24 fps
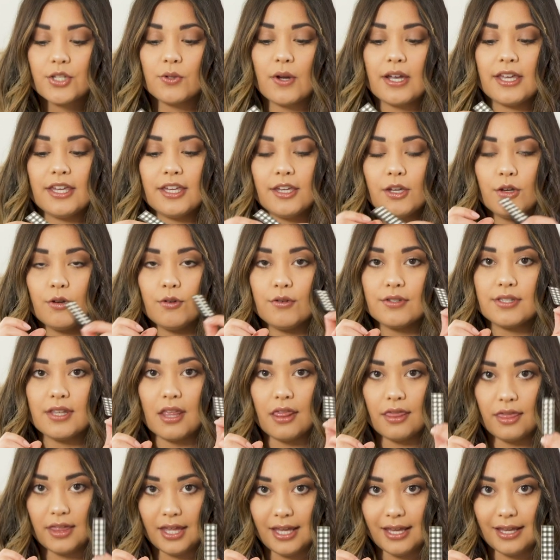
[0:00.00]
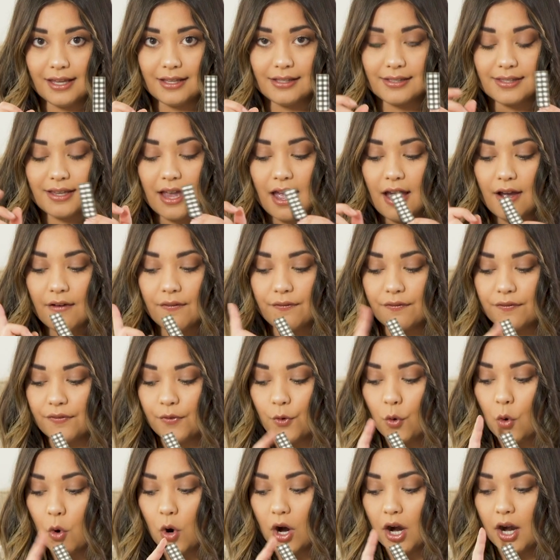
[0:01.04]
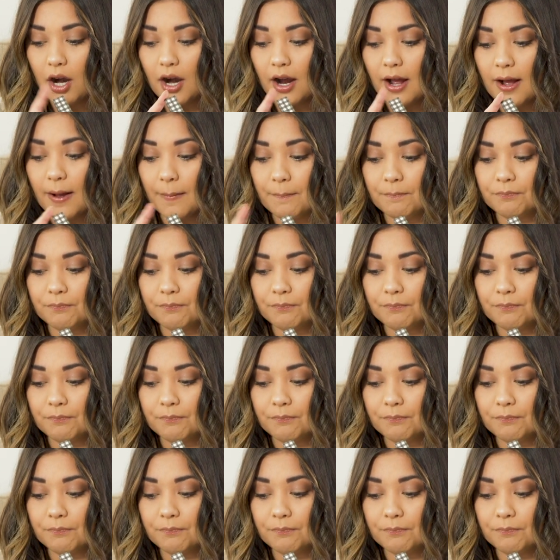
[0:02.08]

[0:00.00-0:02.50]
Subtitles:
So I use these for